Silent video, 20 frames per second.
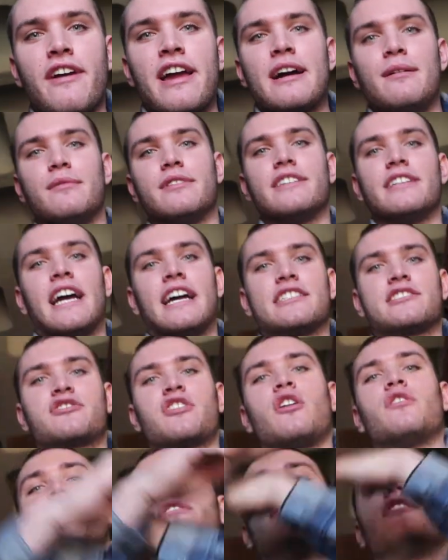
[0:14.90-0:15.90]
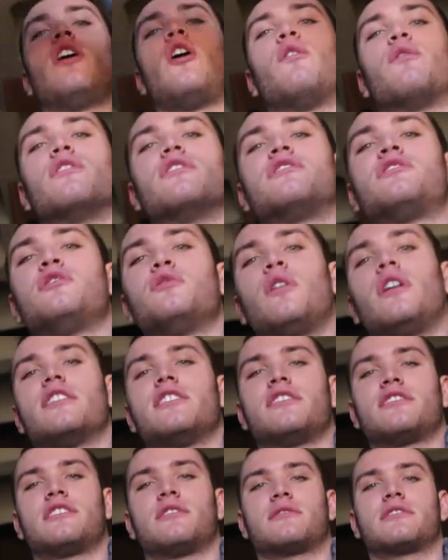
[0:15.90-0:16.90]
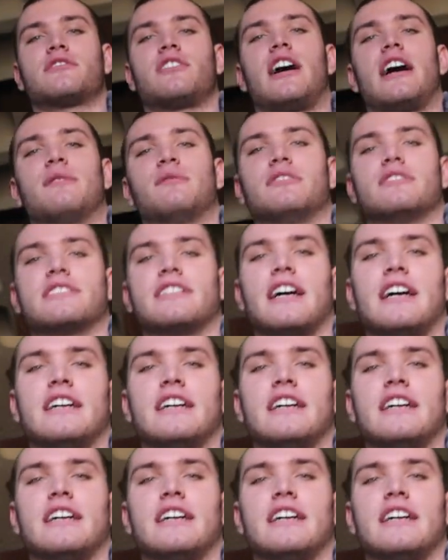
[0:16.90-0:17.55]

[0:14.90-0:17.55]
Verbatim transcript: family has grown to over 200 subscribers,